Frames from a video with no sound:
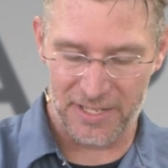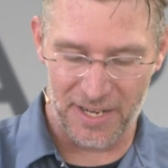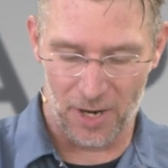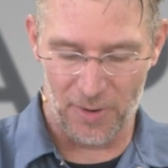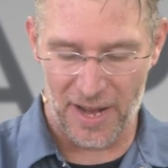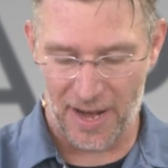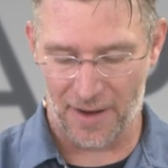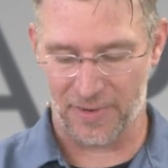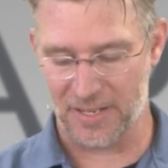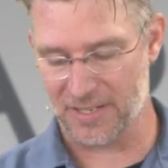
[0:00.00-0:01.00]
style we
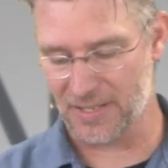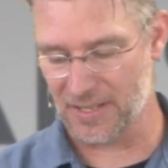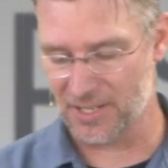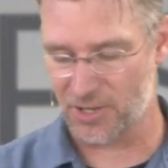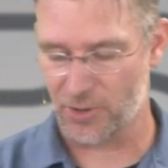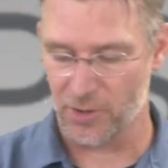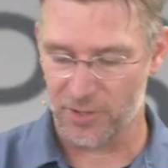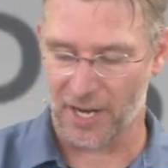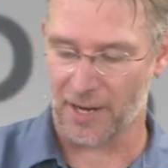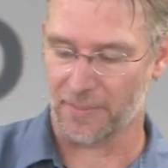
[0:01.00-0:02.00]
have is the screw
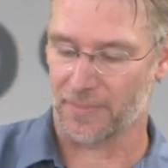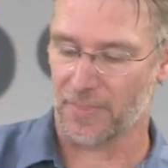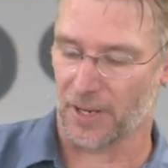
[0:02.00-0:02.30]
type